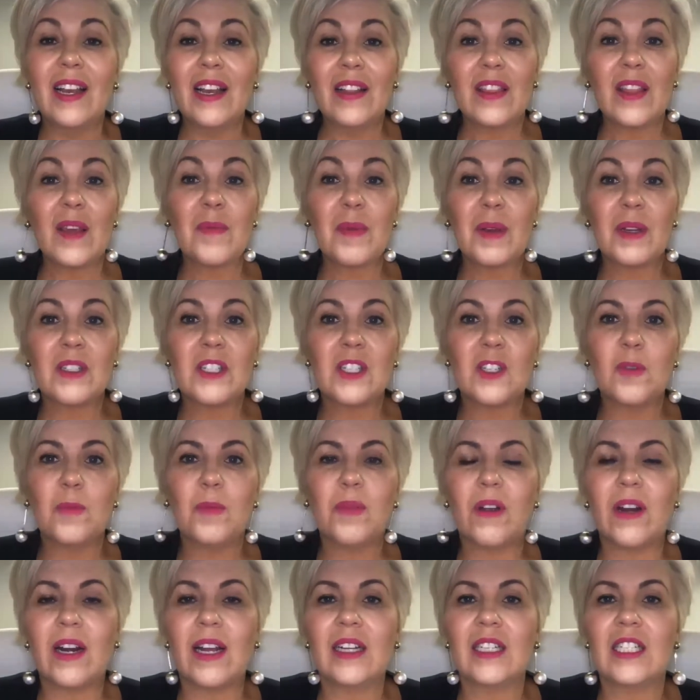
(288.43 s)
their personal
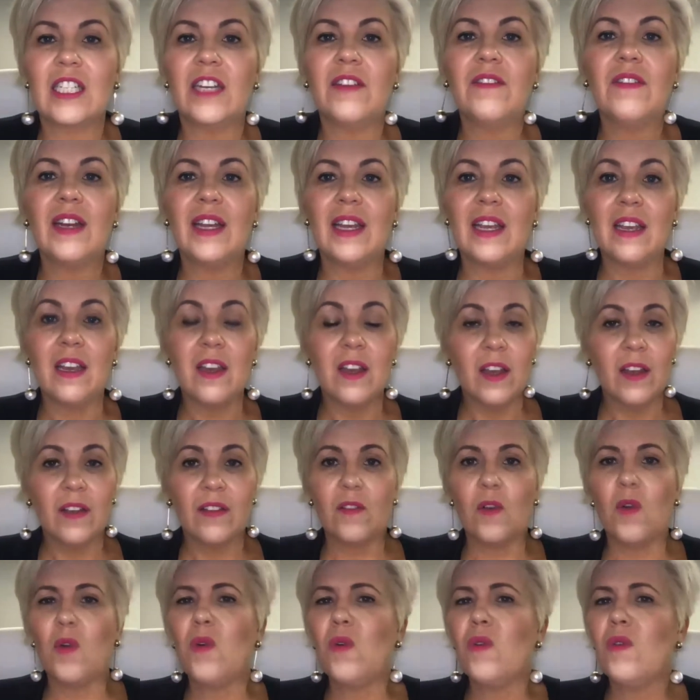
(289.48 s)
productivity.
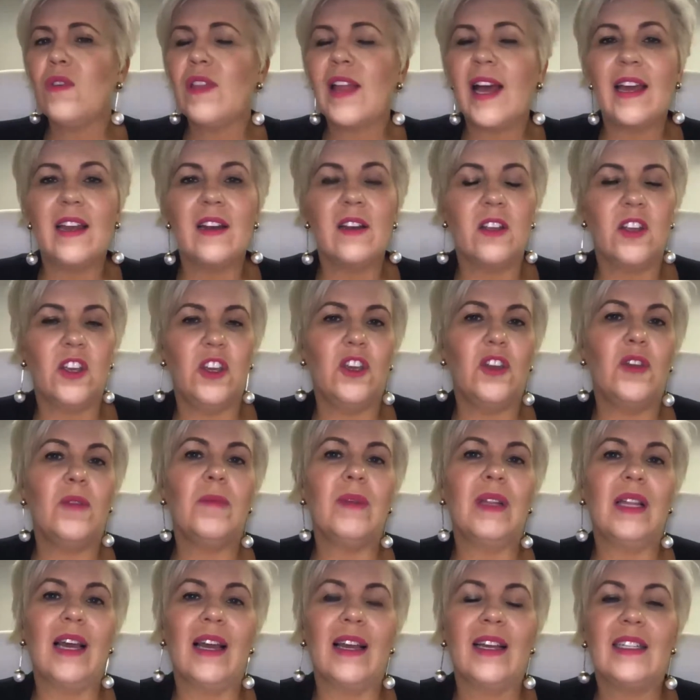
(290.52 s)
All that
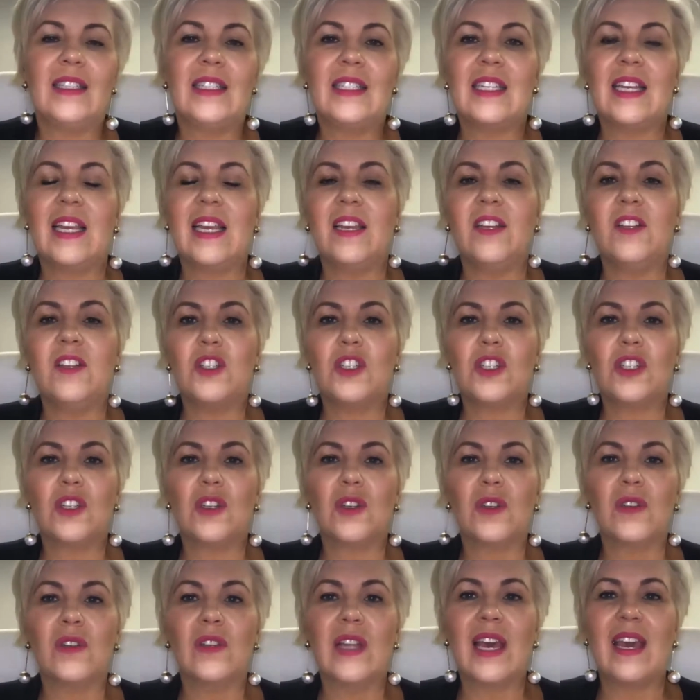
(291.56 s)
accumulates
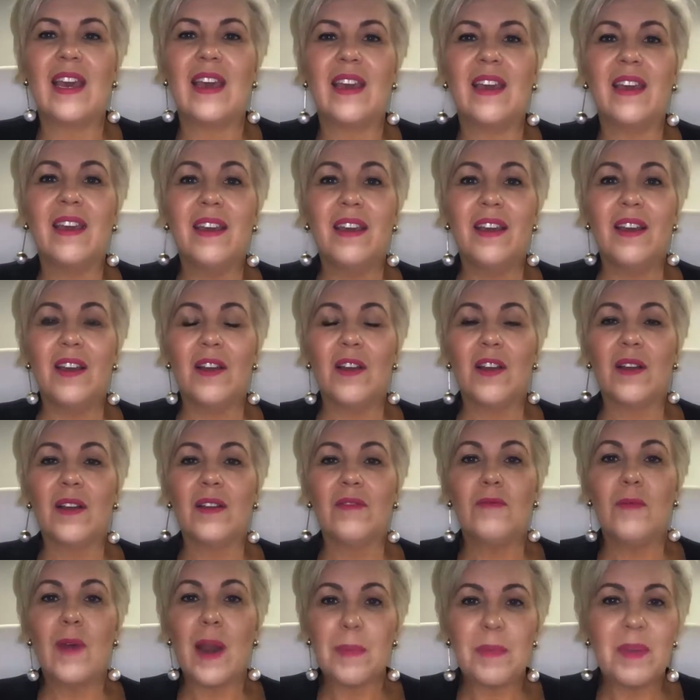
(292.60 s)
into their
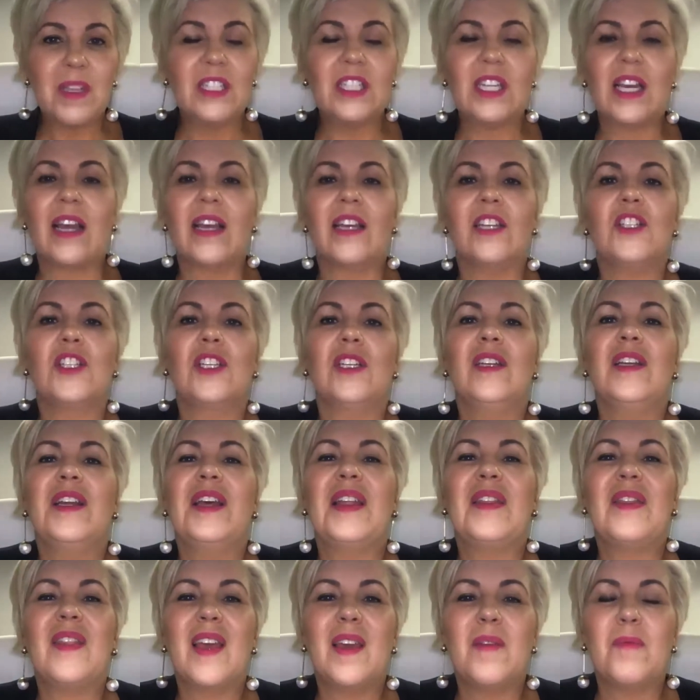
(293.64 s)
reputation
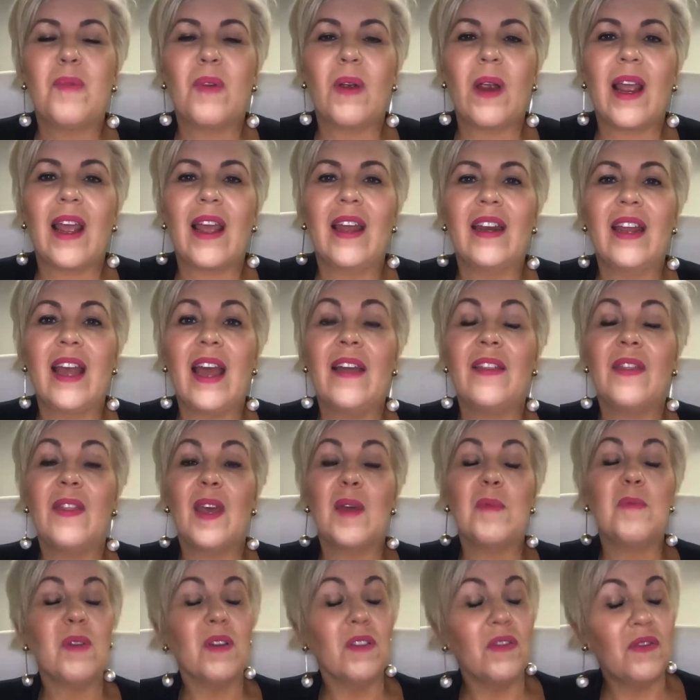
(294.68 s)
and their brand and their
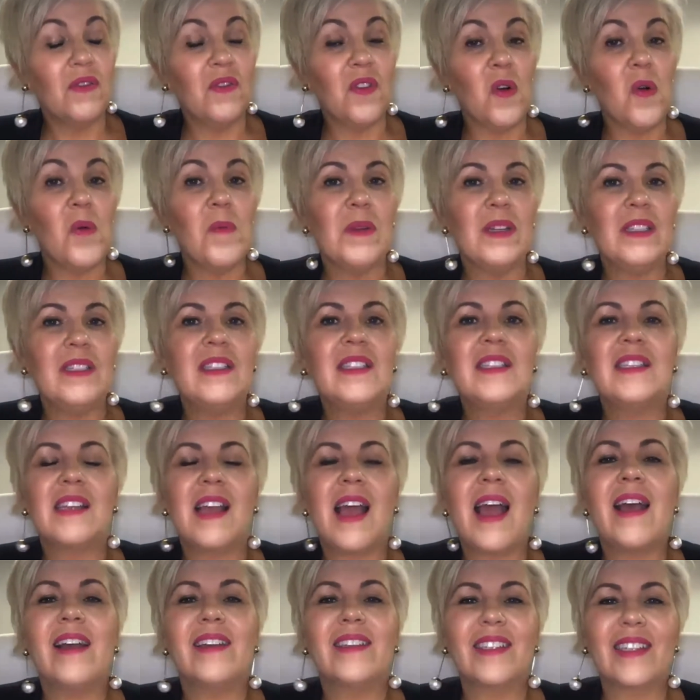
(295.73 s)
performance
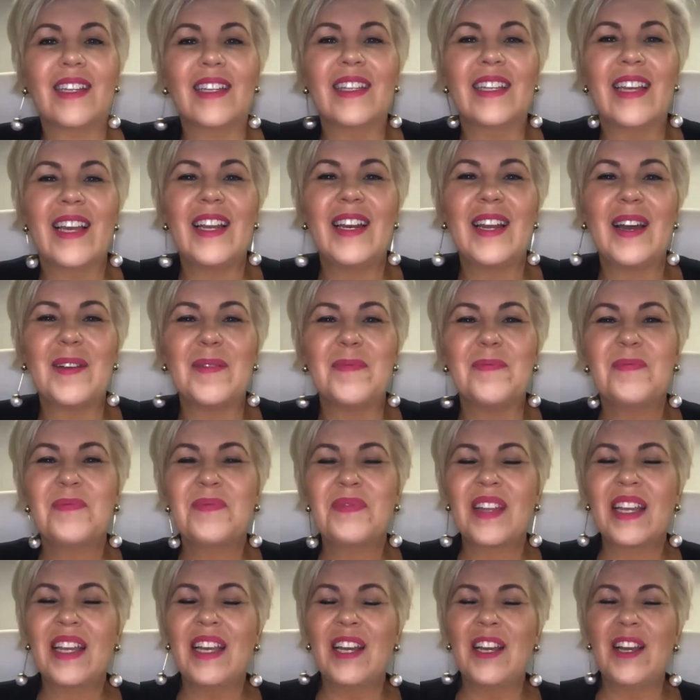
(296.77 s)
as a leader.
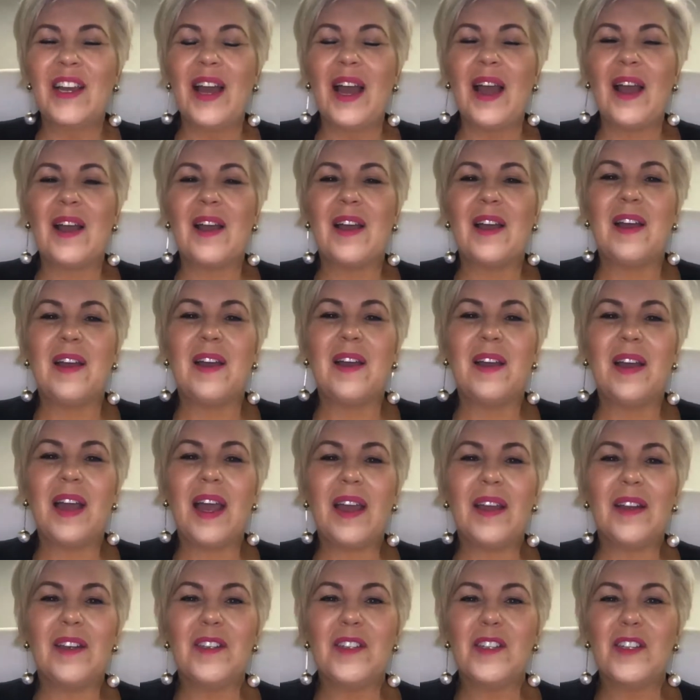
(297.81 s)

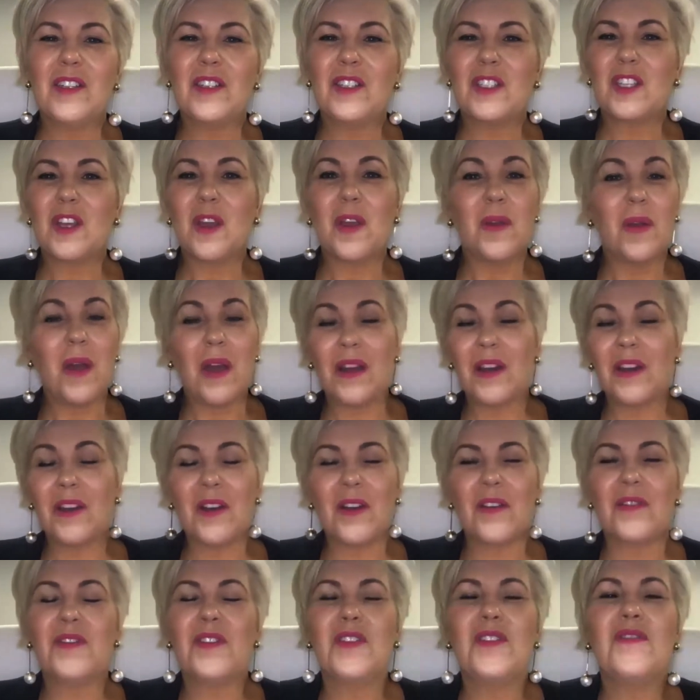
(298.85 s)
And so I don't know
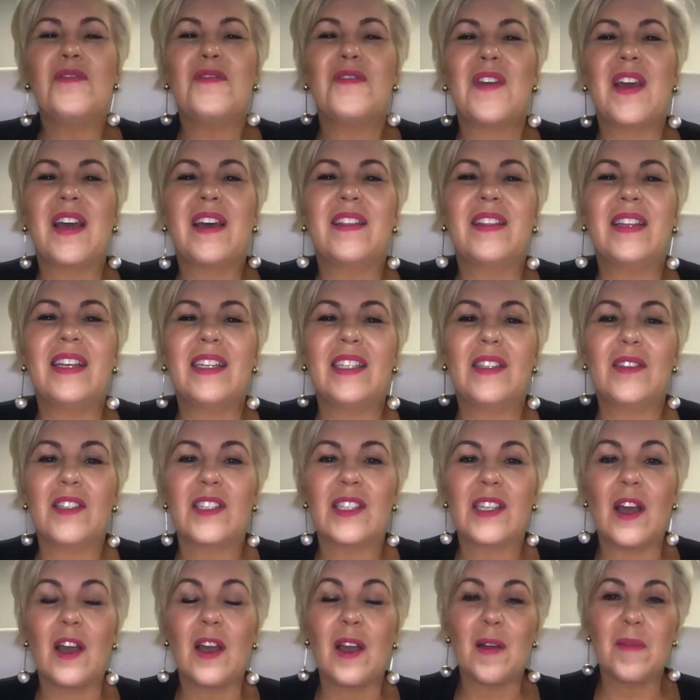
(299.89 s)
if you found this,
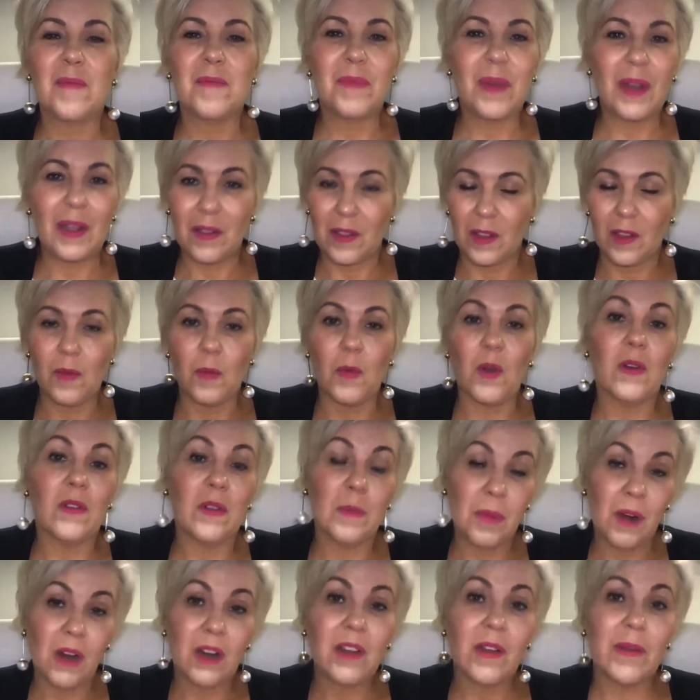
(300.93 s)
but the
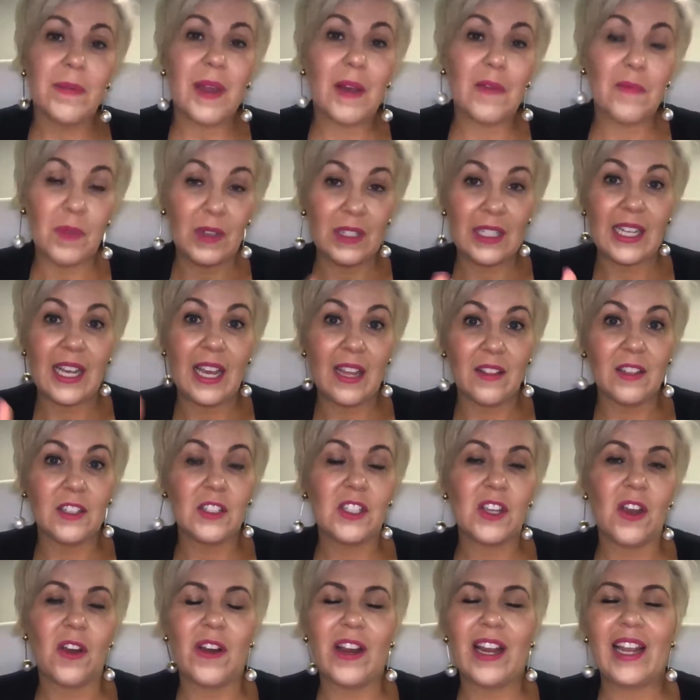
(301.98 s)
program that I've put together,
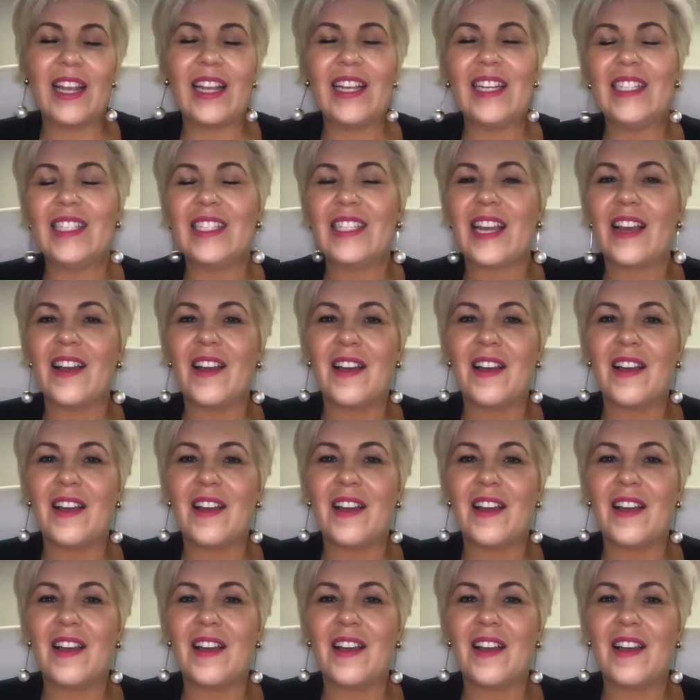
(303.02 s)
is